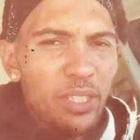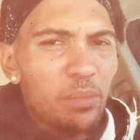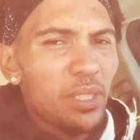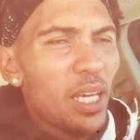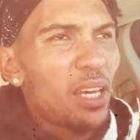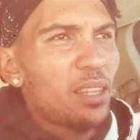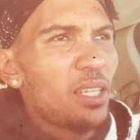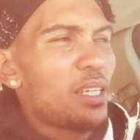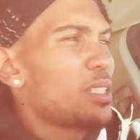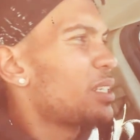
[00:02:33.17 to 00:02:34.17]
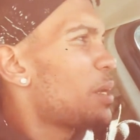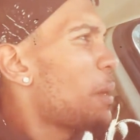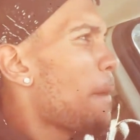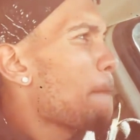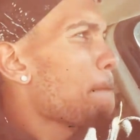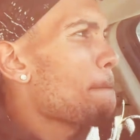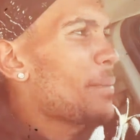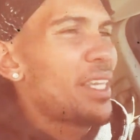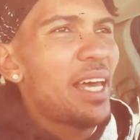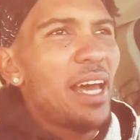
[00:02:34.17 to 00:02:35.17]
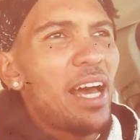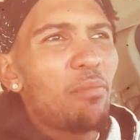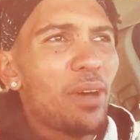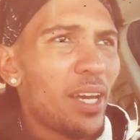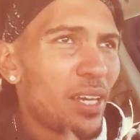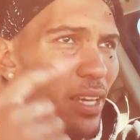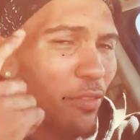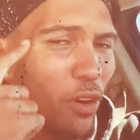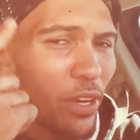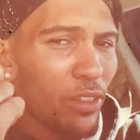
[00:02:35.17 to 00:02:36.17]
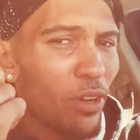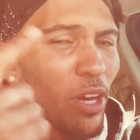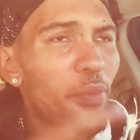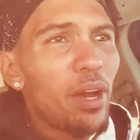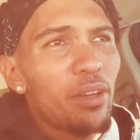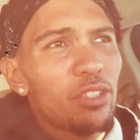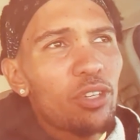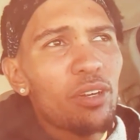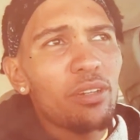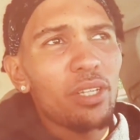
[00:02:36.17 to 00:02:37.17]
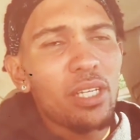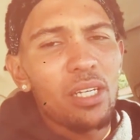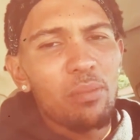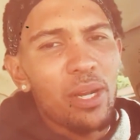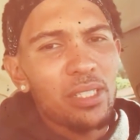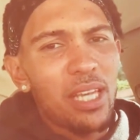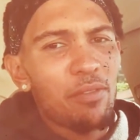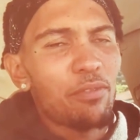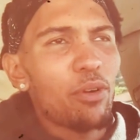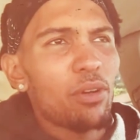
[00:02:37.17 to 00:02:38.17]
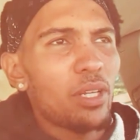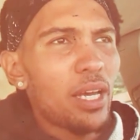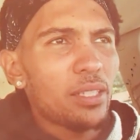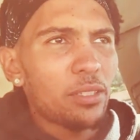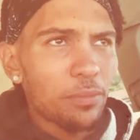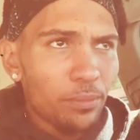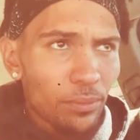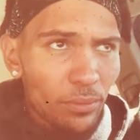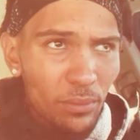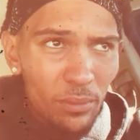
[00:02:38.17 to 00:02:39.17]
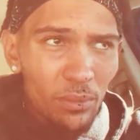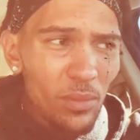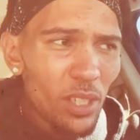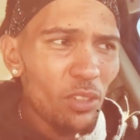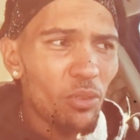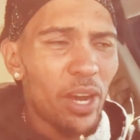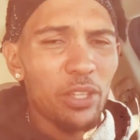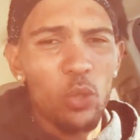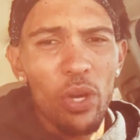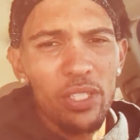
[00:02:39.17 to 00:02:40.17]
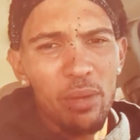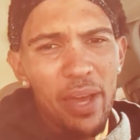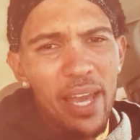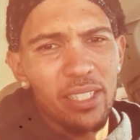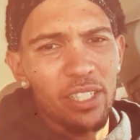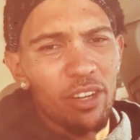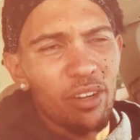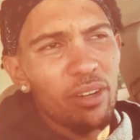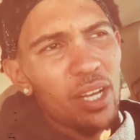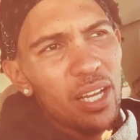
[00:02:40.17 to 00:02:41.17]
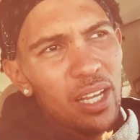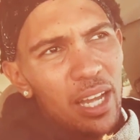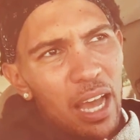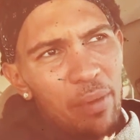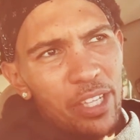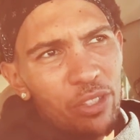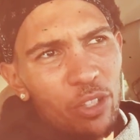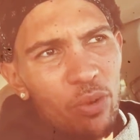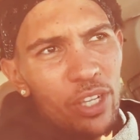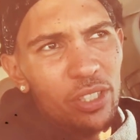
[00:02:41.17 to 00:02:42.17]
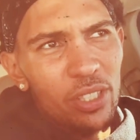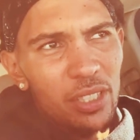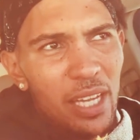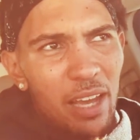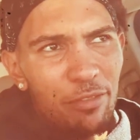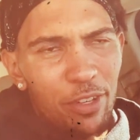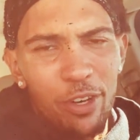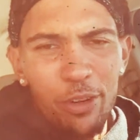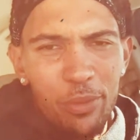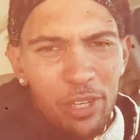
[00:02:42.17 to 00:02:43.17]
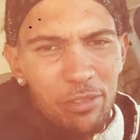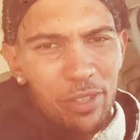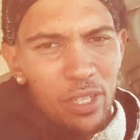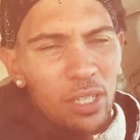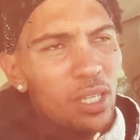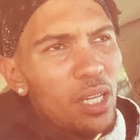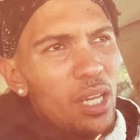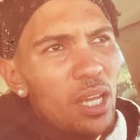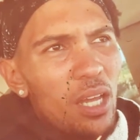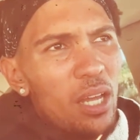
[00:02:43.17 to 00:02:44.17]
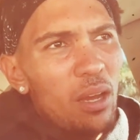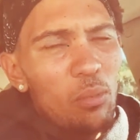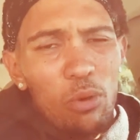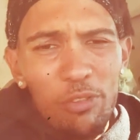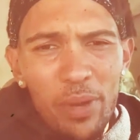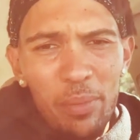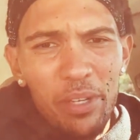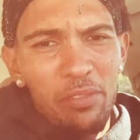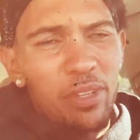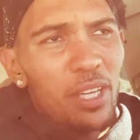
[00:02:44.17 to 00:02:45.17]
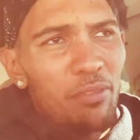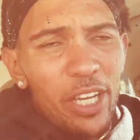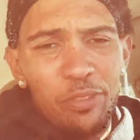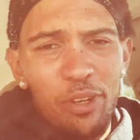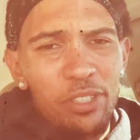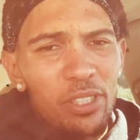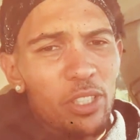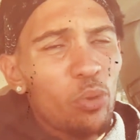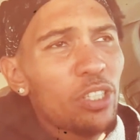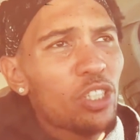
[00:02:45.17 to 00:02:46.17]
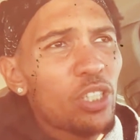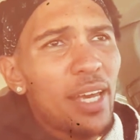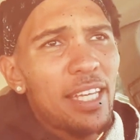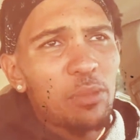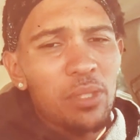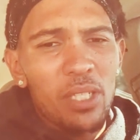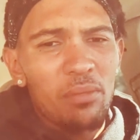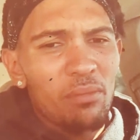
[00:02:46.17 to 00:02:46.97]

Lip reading: I'm saying things that I might have already thought about internally, but I just haven't vocalized, right? And the question I'm asking her, I'm asking her questions not for her benefit, more for my benefit, and vice versa. The questions she asked me,